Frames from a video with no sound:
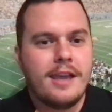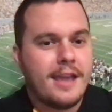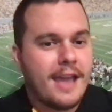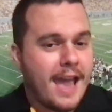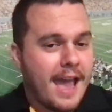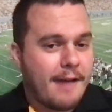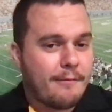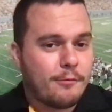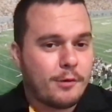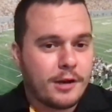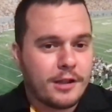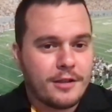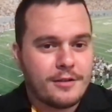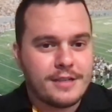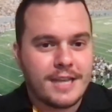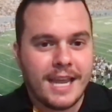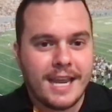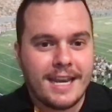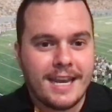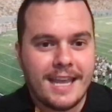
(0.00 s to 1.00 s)
have one of those
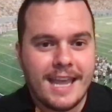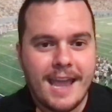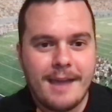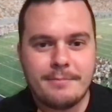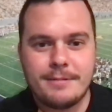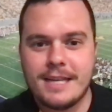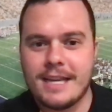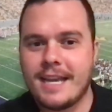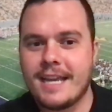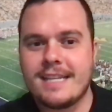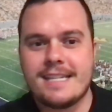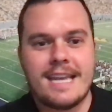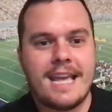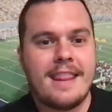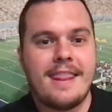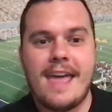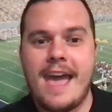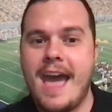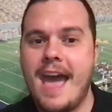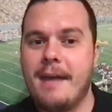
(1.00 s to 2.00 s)
handicap tickets,
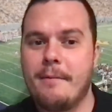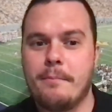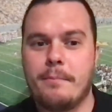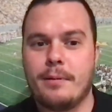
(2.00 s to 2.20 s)
and that